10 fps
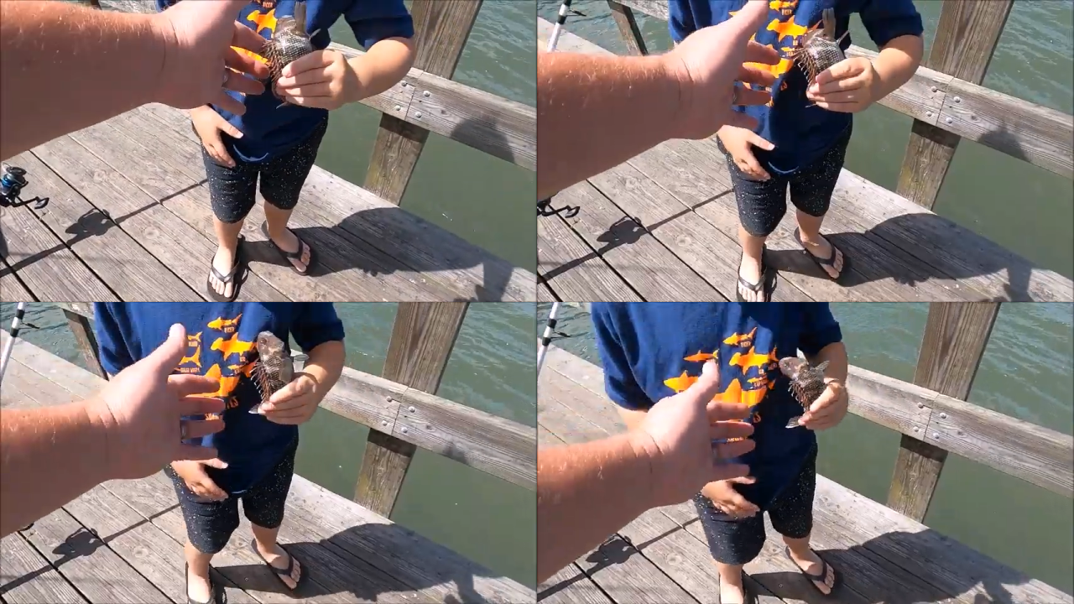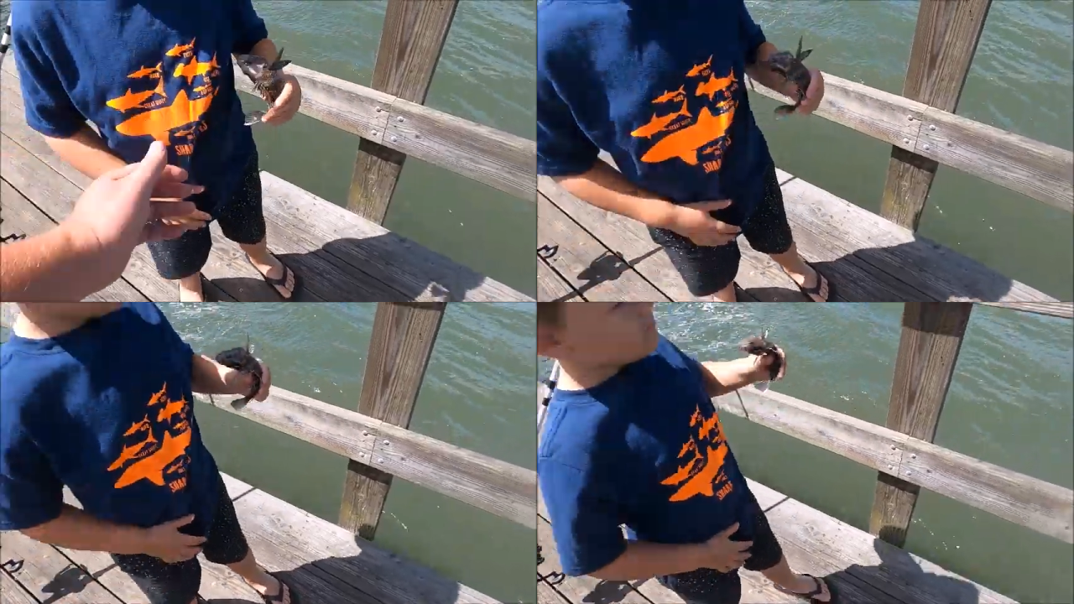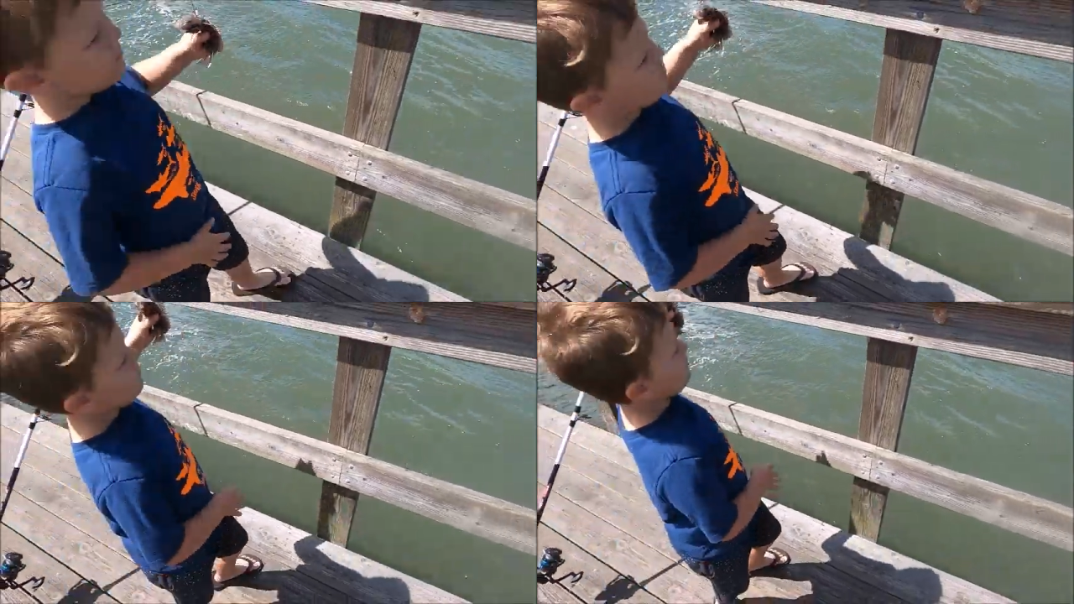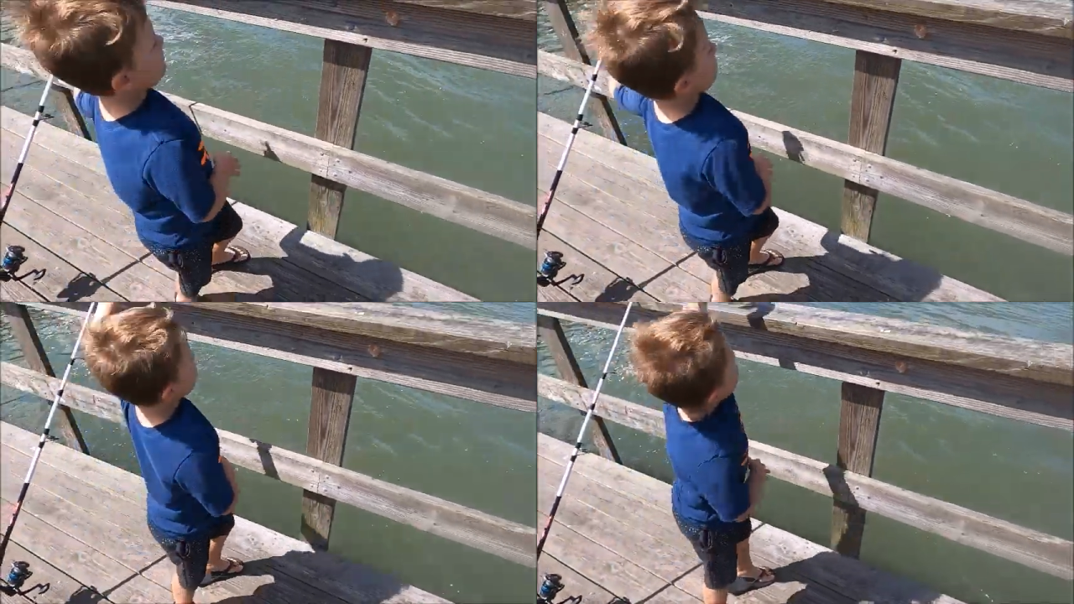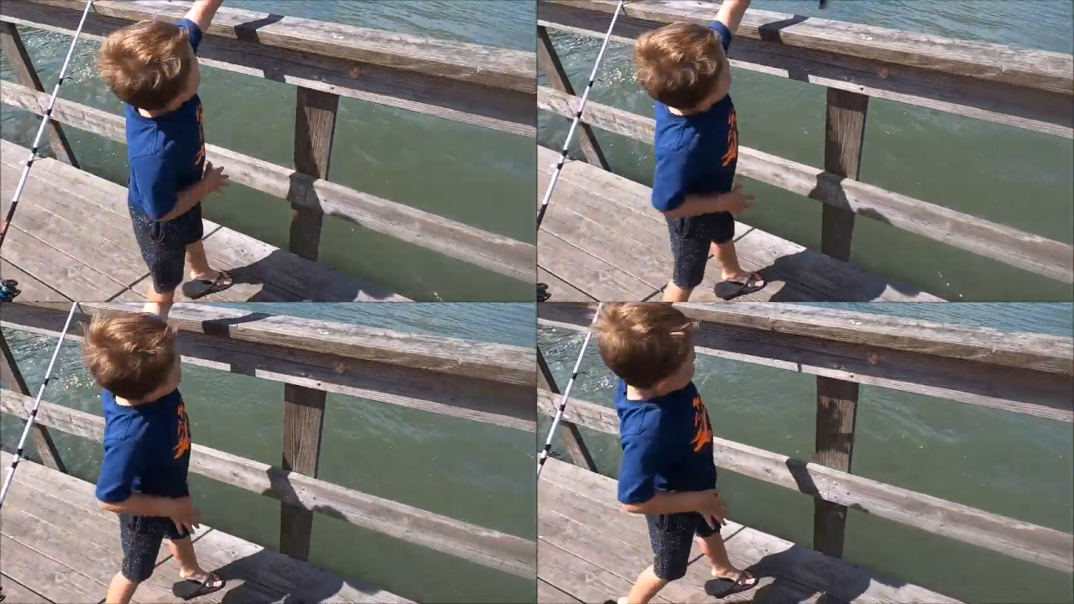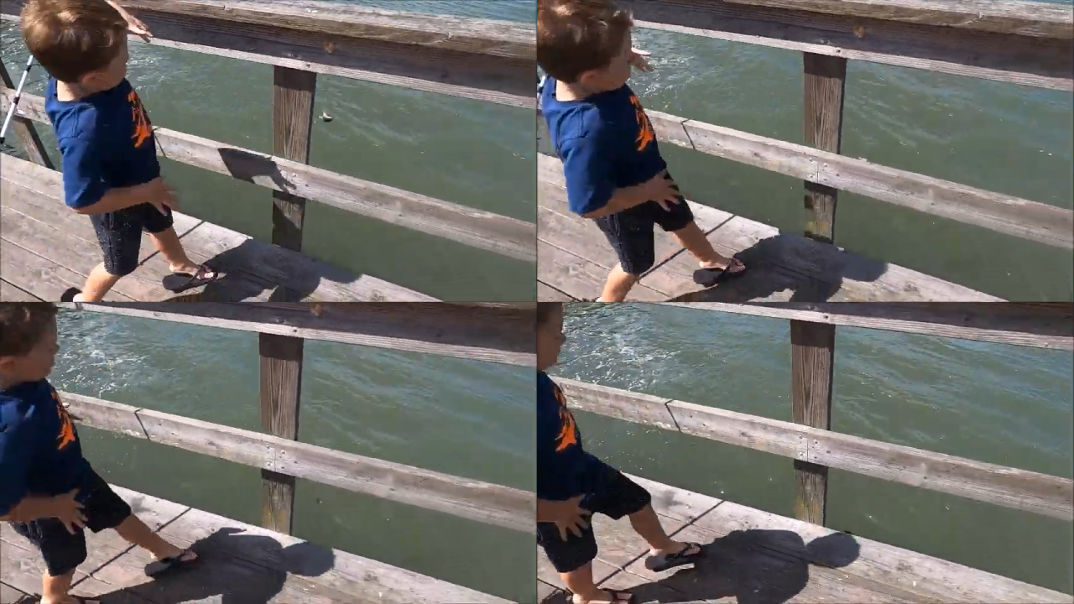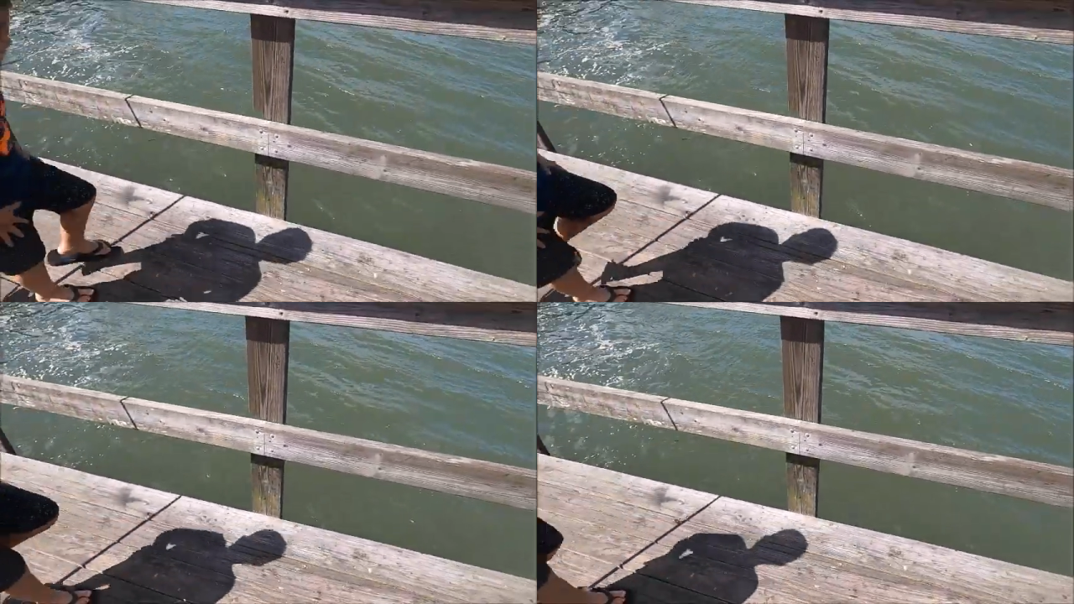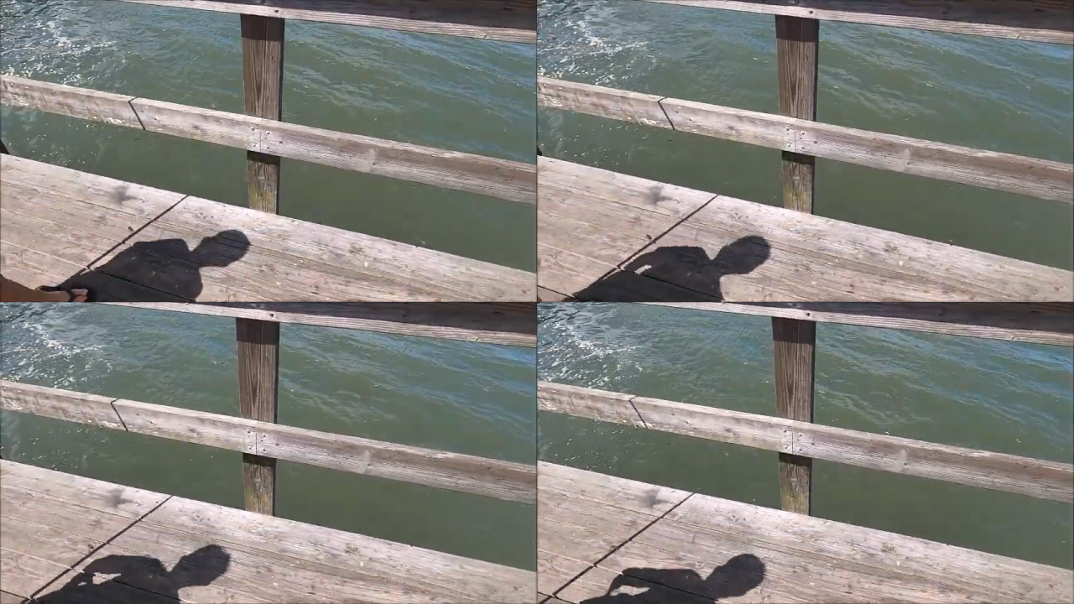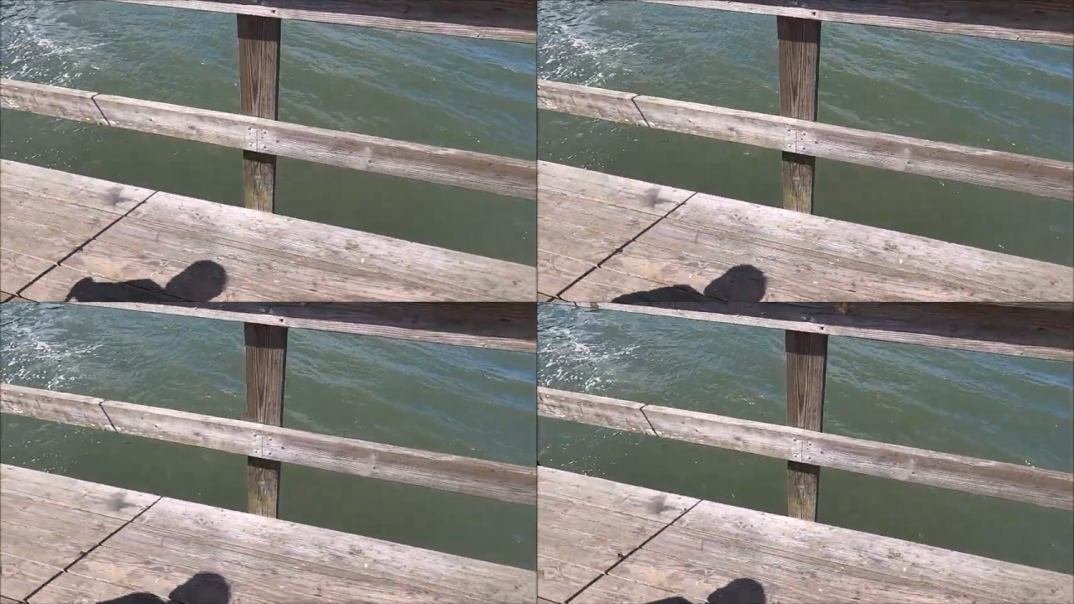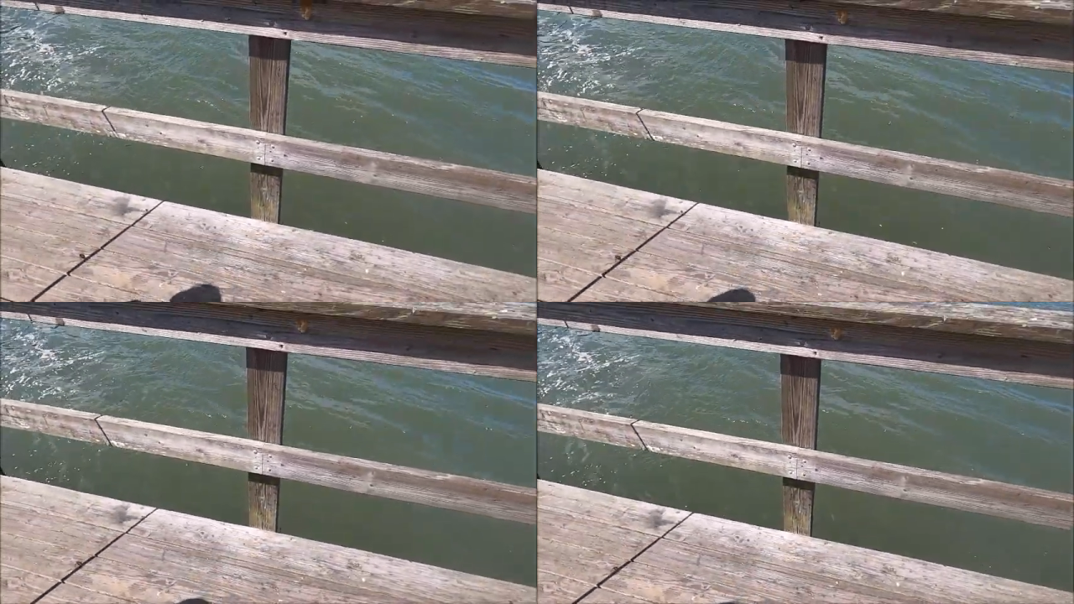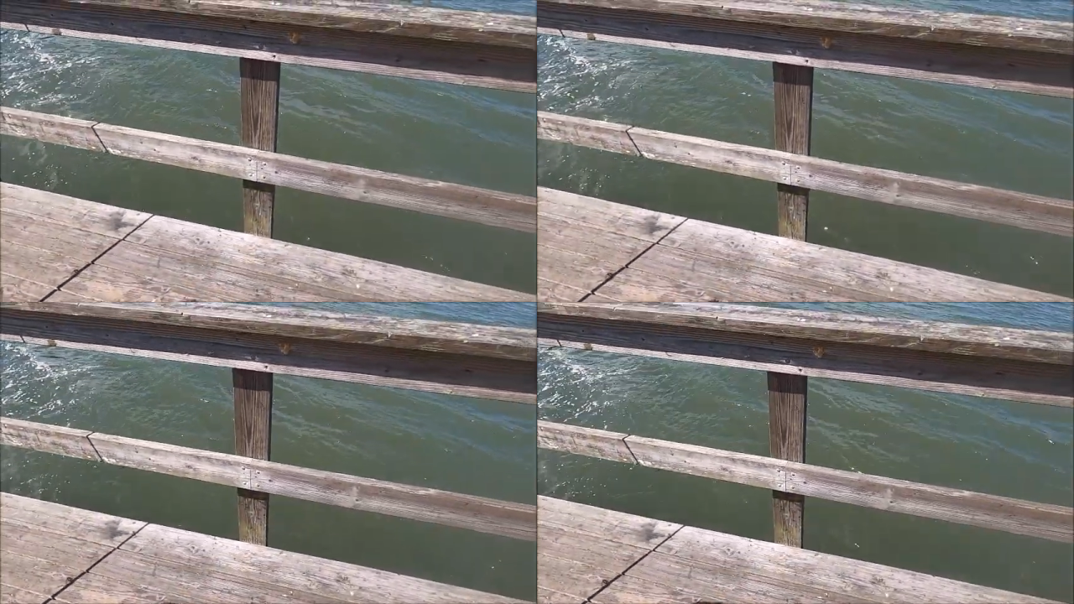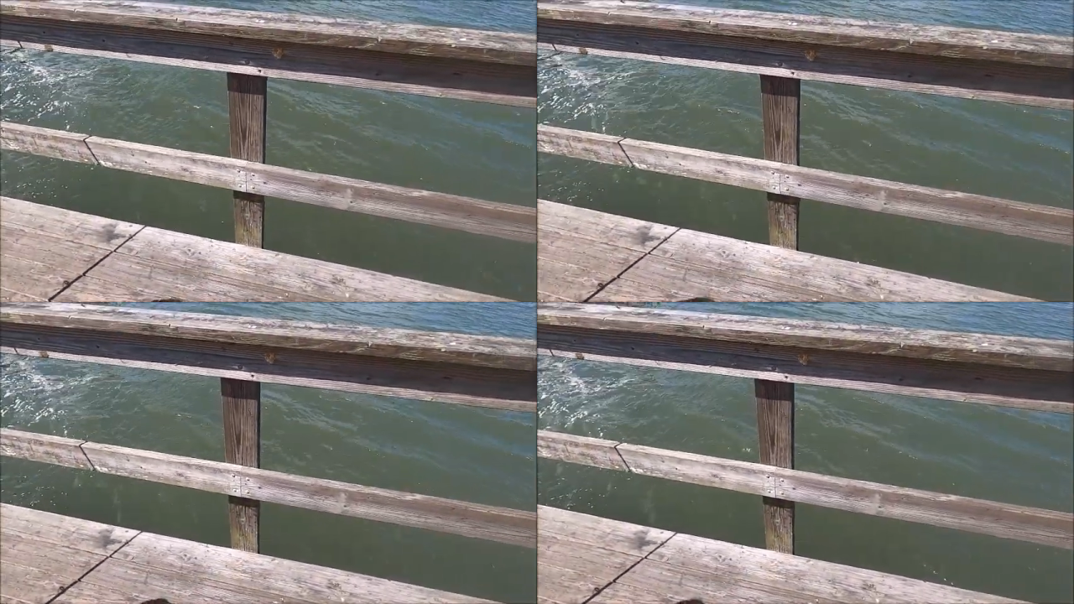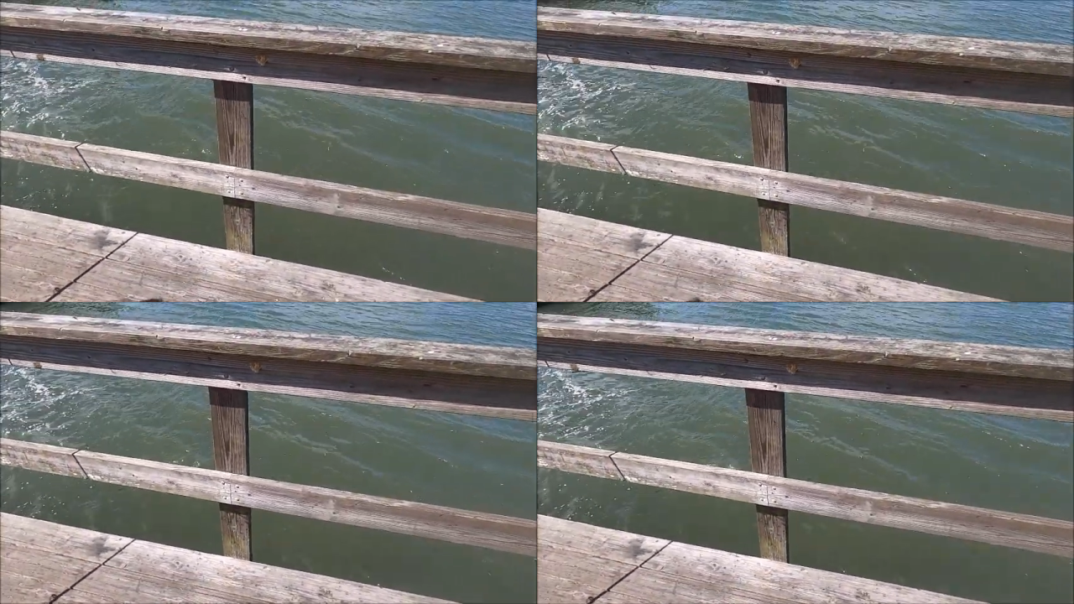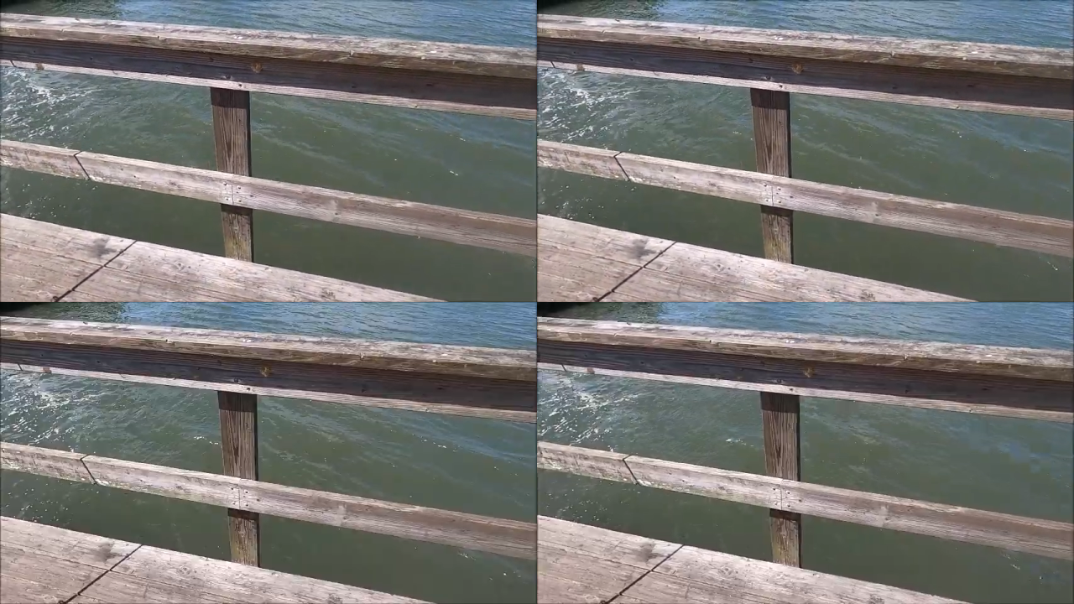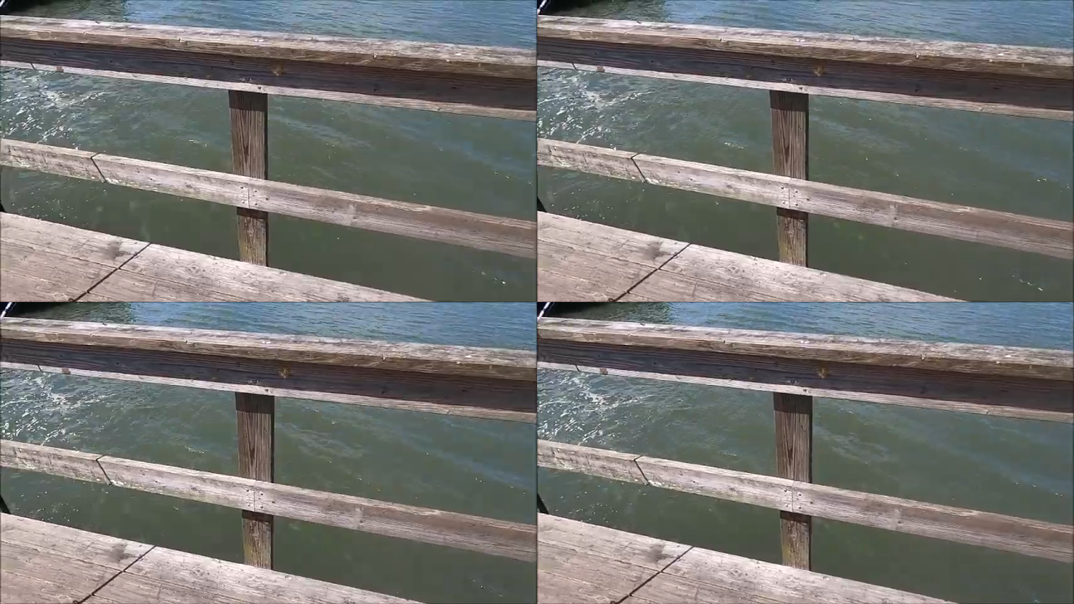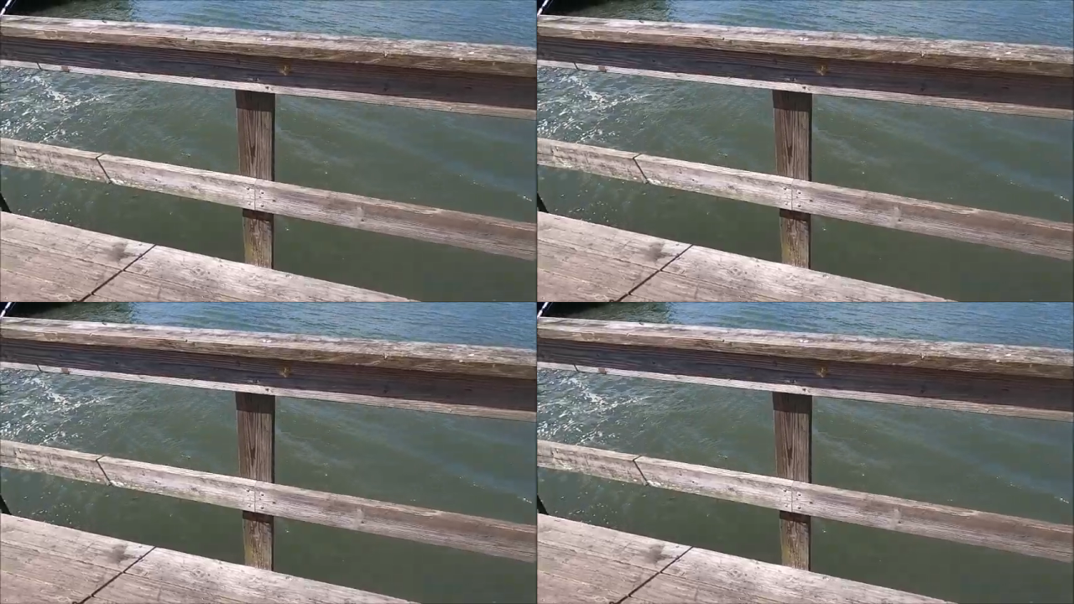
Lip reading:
[unreadable: no face in view]